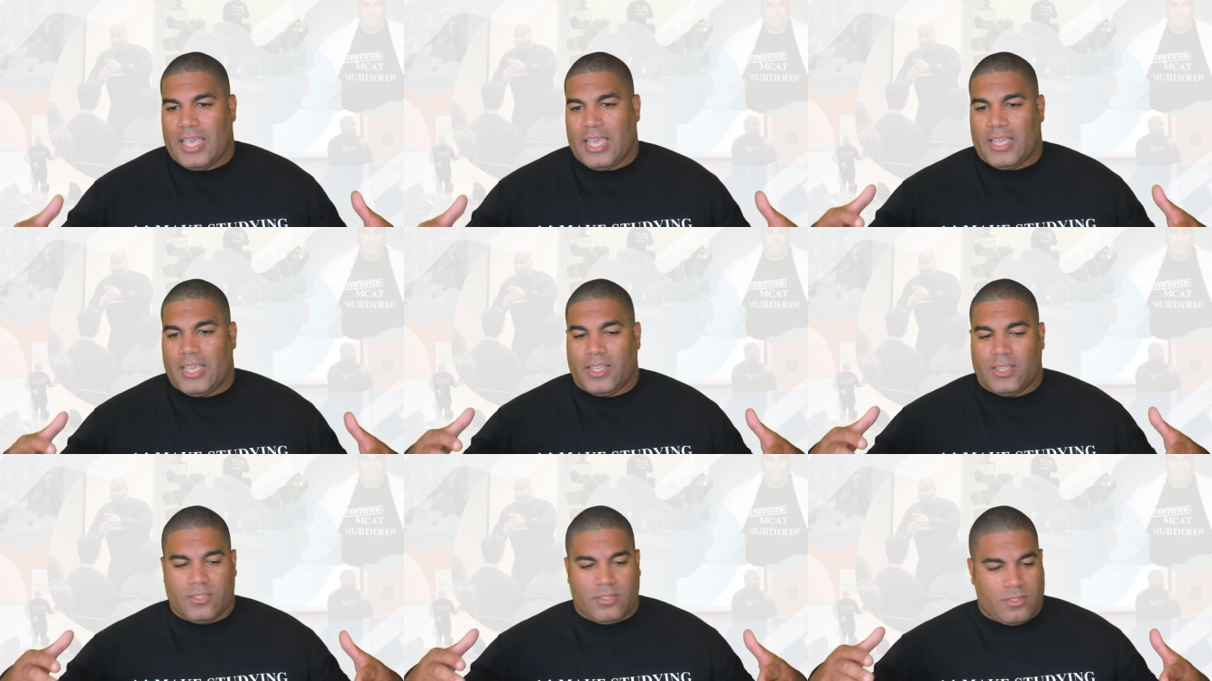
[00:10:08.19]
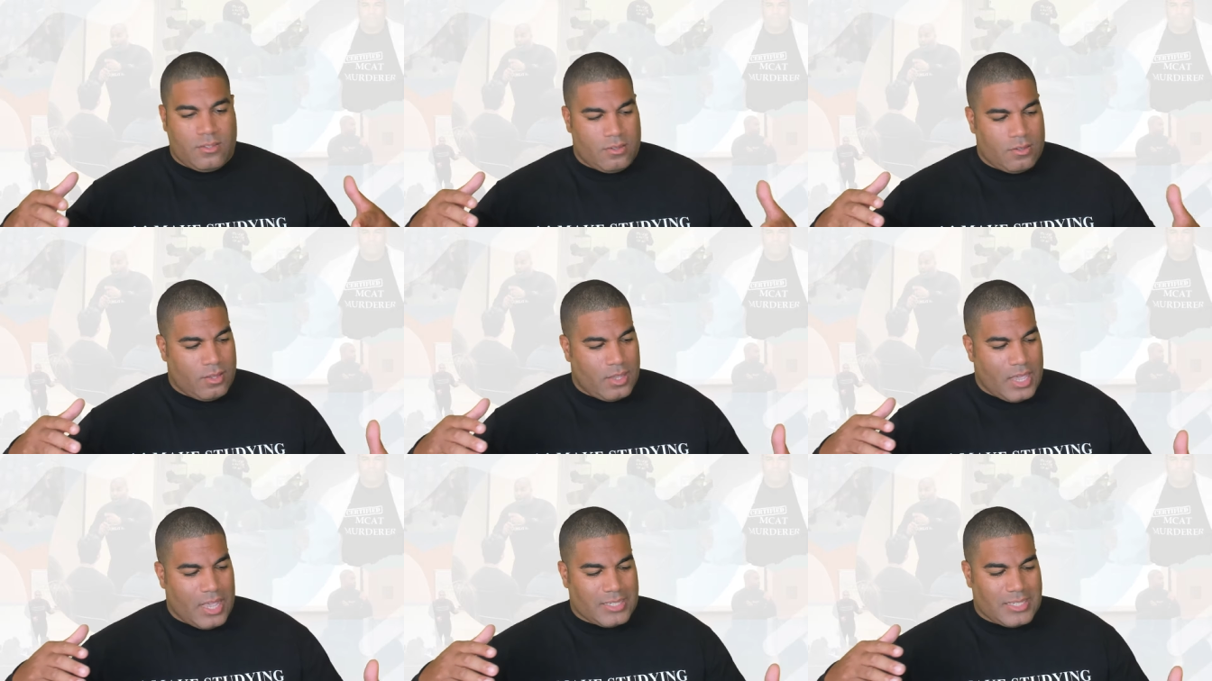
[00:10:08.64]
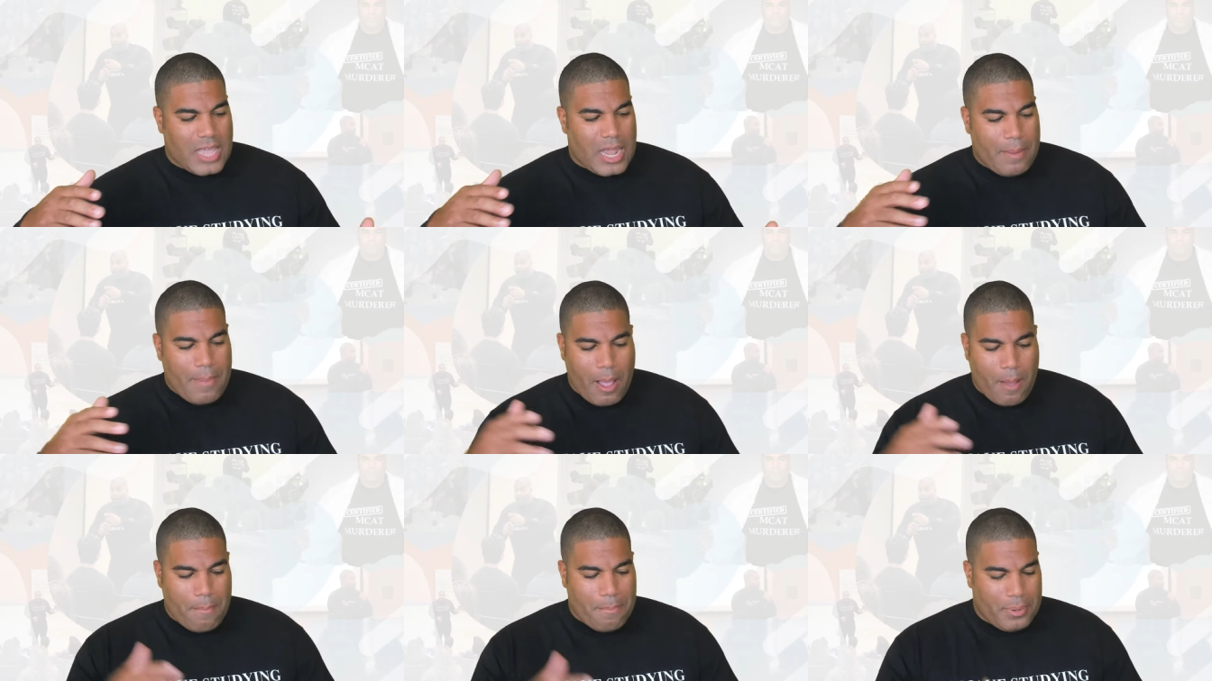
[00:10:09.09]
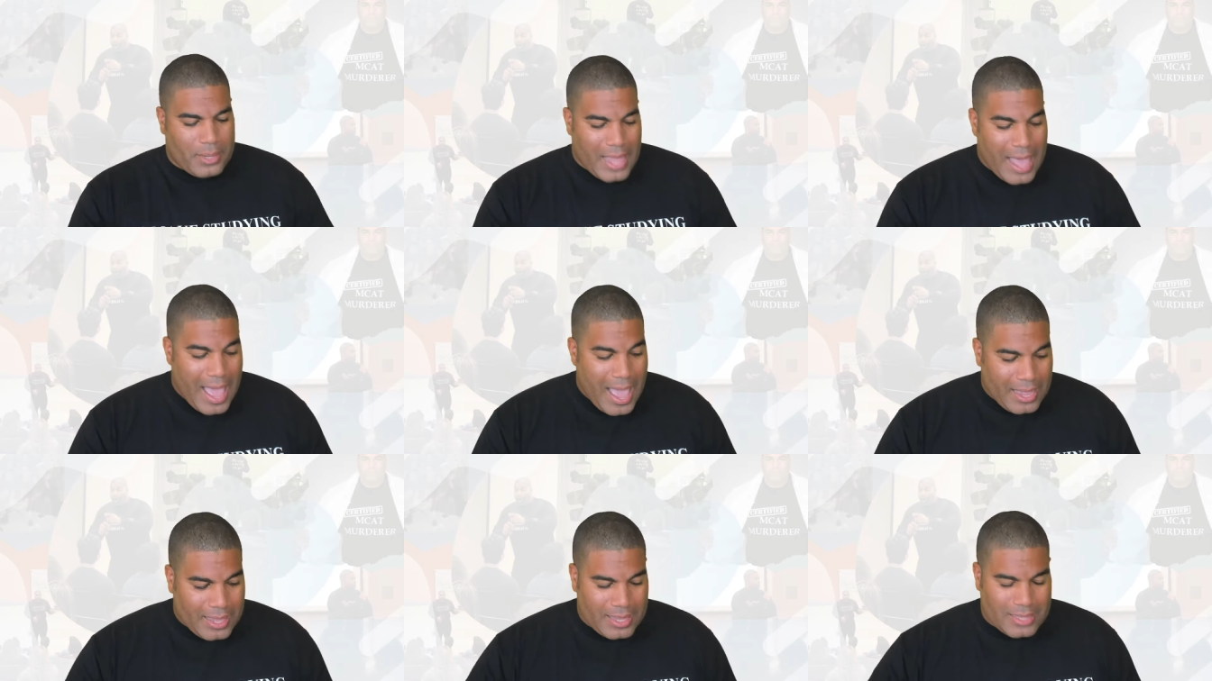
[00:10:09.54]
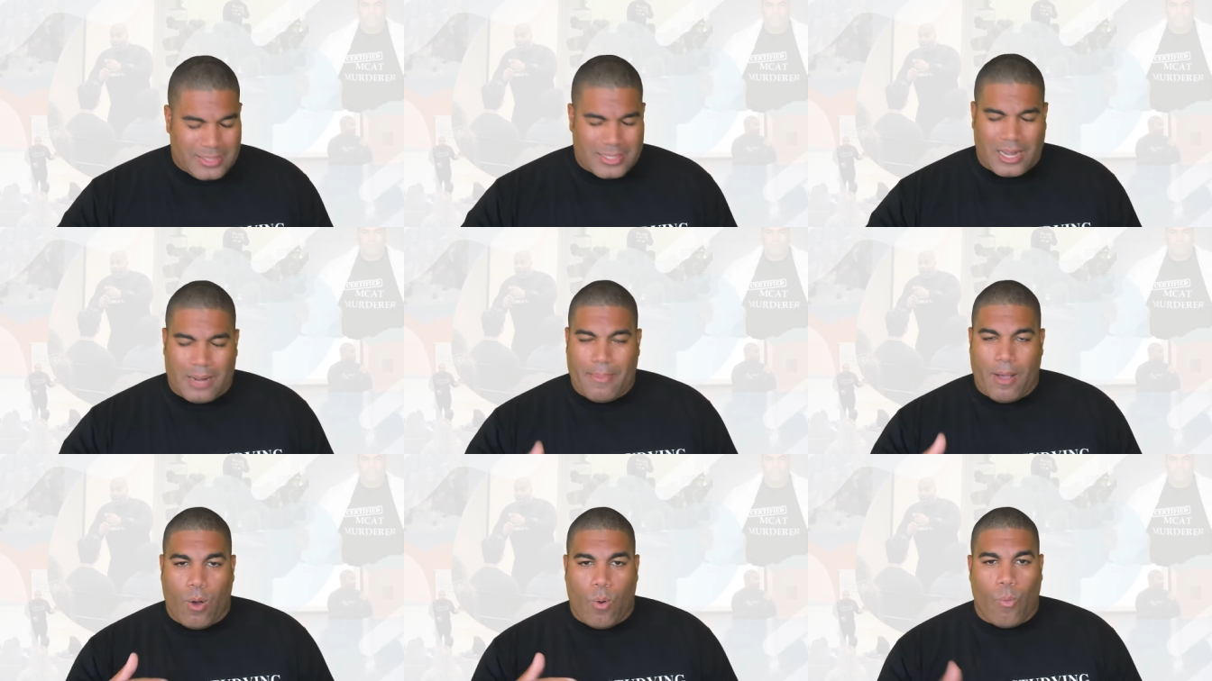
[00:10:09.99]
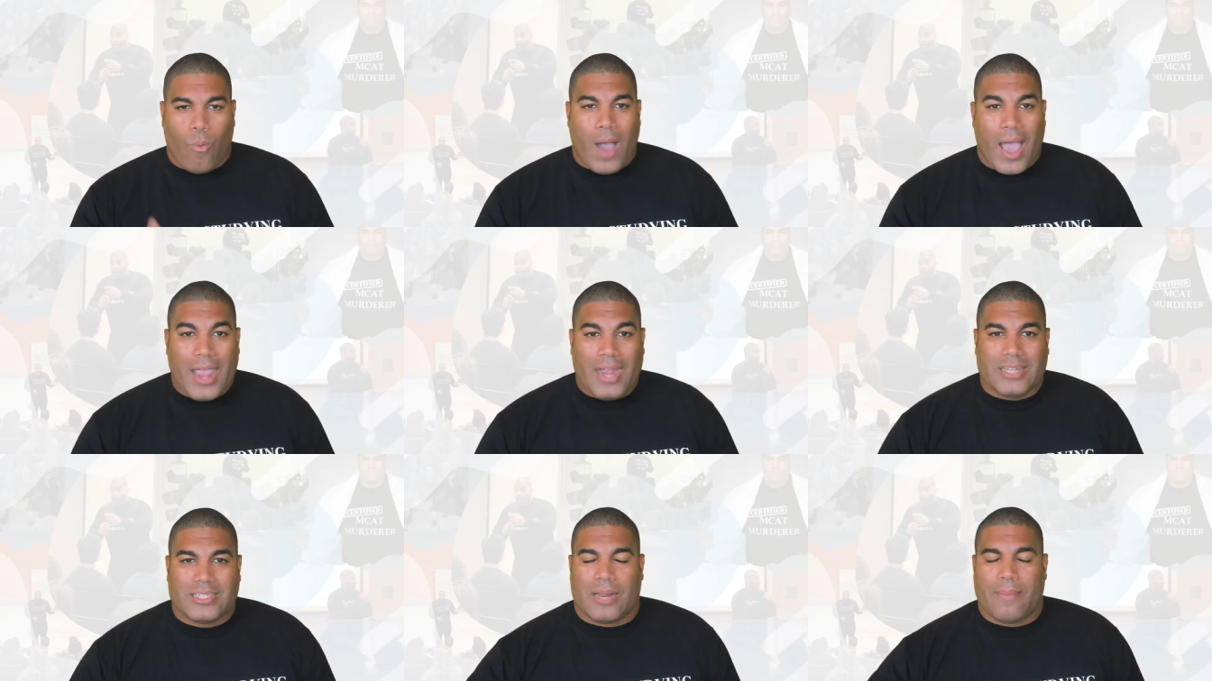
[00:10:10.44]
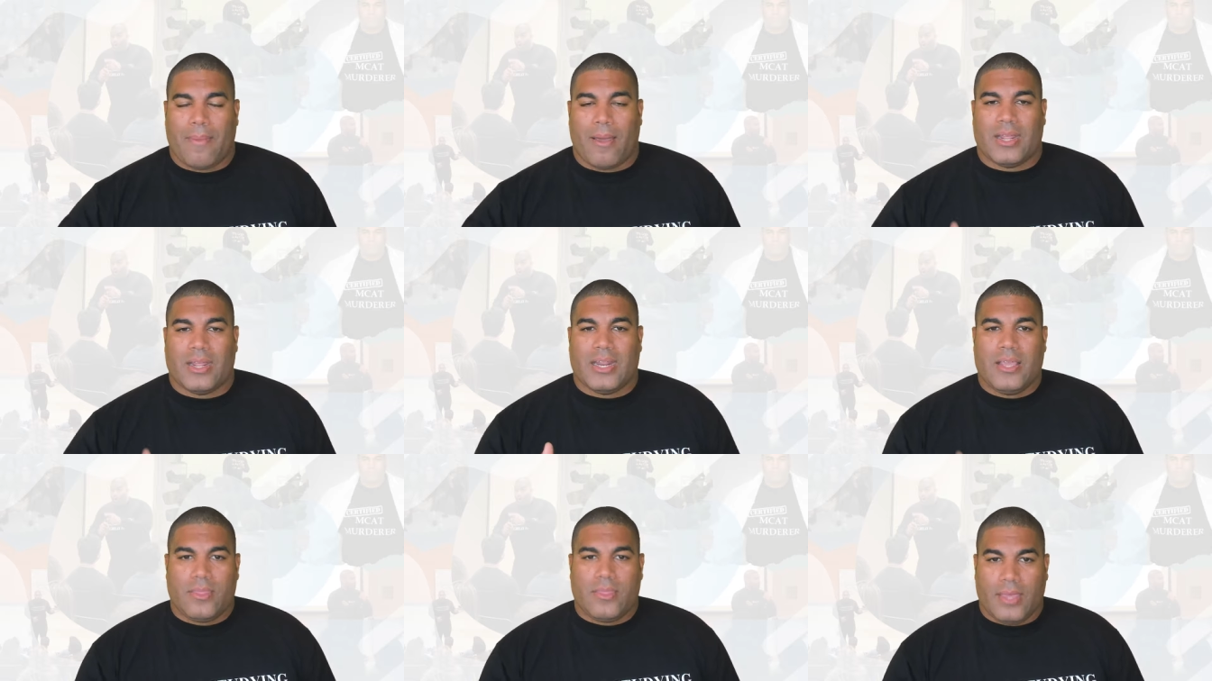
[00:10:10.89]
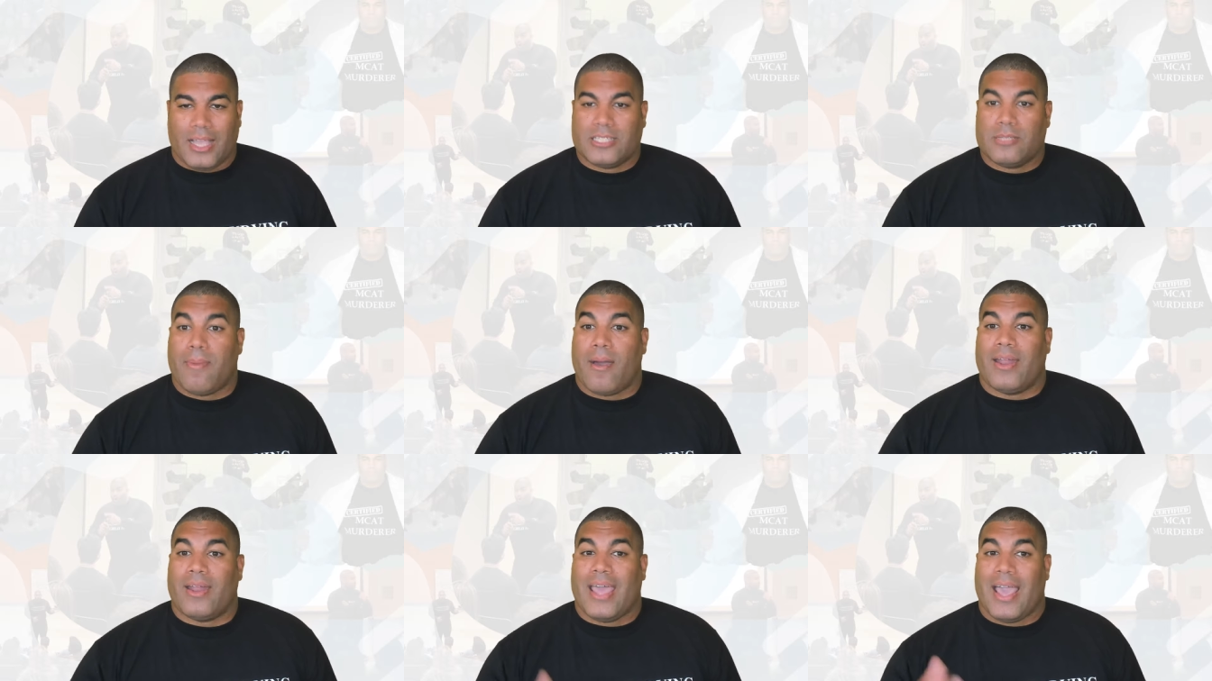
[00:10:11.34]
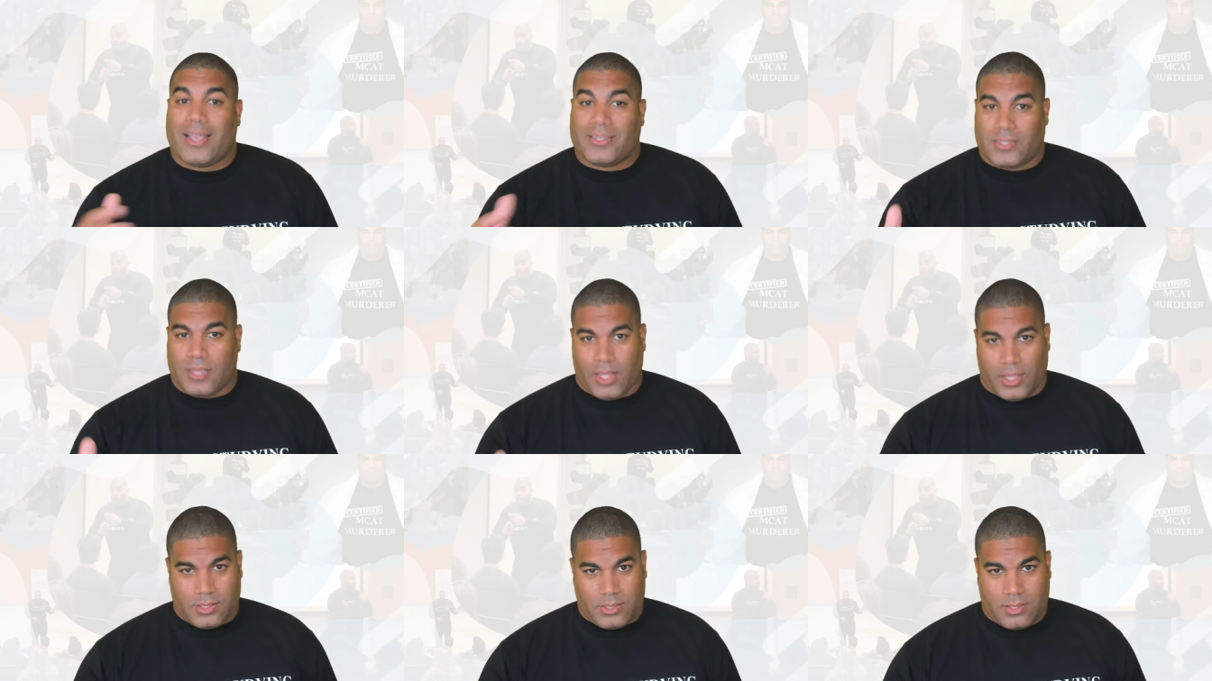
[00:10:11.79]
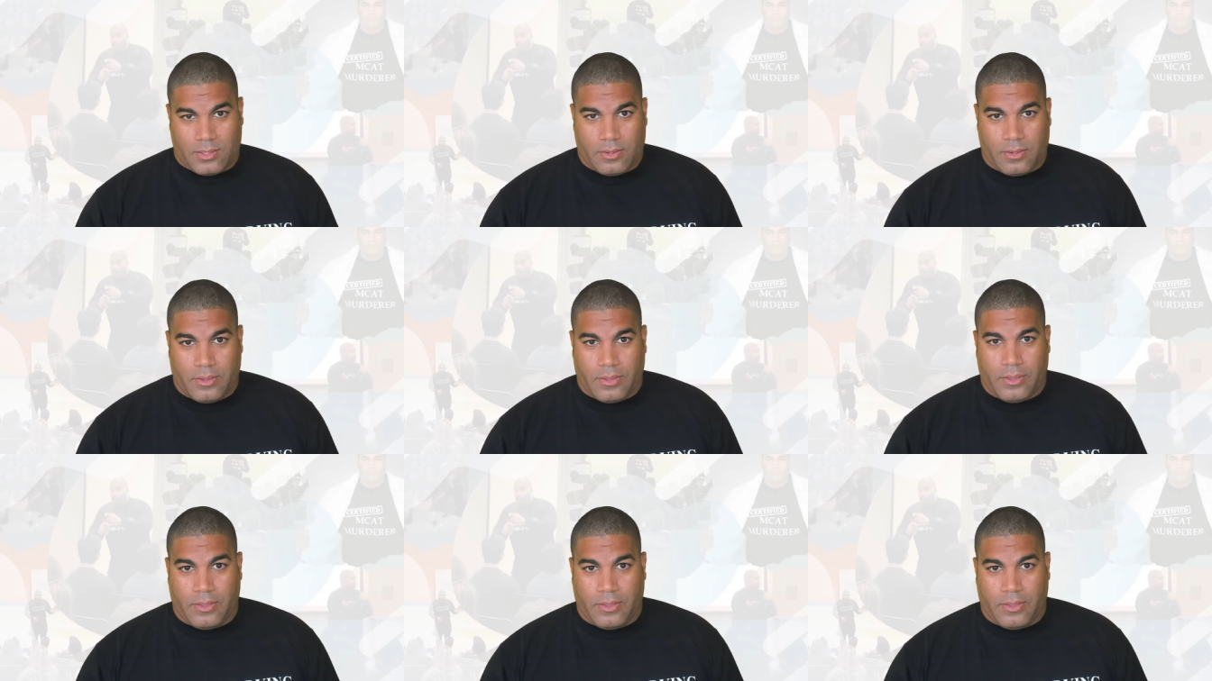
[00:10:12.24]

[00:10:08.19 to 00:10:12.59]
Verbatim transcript: is it's not about black, it's not about white, it's not about anything, it's about excellence.